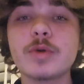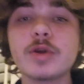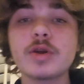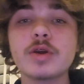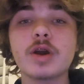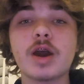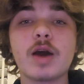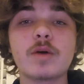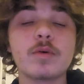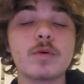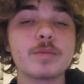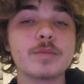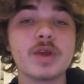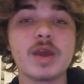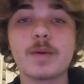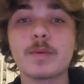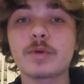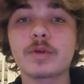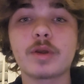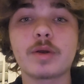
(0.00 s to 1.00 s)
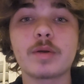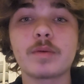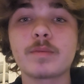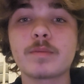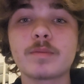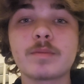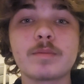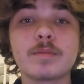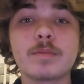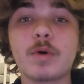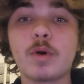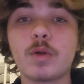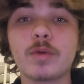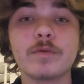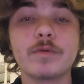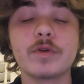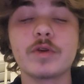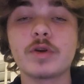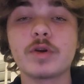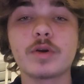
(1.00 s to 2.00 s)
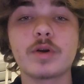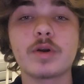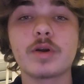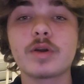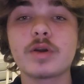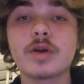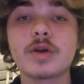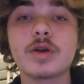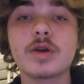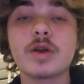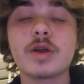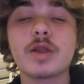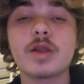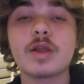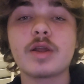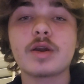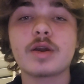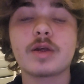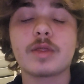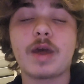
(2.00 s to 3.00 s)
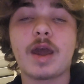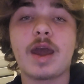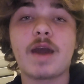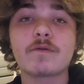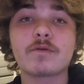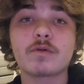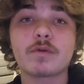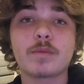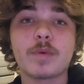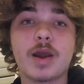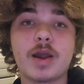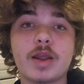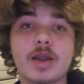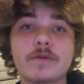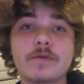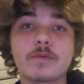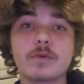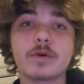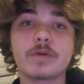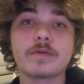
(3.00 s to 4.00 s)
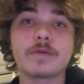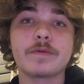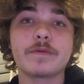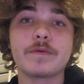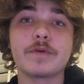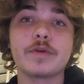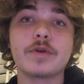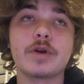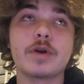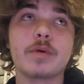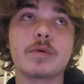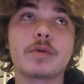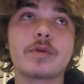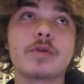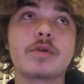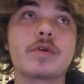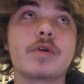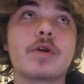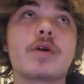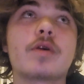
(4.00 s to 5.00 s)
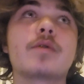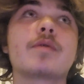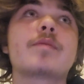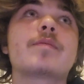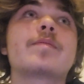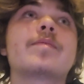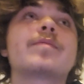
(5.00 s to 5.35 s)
me, I won't be able to post a video. Because I have to remind everyone for videos, you know.